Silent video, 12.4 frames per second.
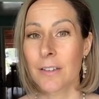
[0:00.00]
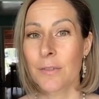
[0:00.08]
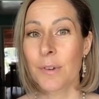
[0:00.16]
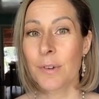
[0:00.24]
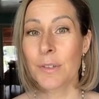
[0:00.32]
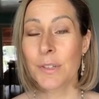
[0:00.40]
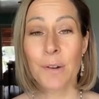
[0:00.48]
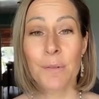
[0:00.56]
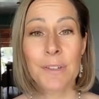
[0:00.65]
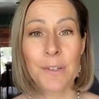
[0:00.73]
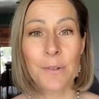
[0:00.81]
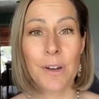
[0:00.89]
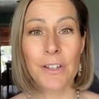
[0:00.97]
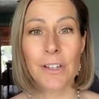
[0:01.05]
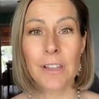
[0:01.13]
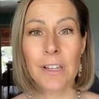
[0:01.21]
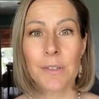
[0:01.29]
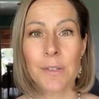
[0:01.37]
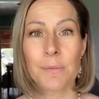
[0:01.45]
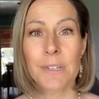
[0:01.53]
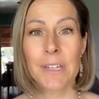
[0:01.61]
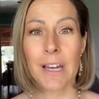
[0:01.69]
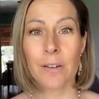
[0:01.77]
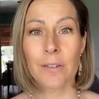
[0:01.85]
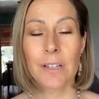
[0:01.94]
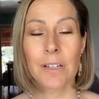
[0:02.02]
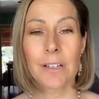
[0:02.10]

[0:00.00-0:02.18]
Well, sorry. What's the question? There was some sound.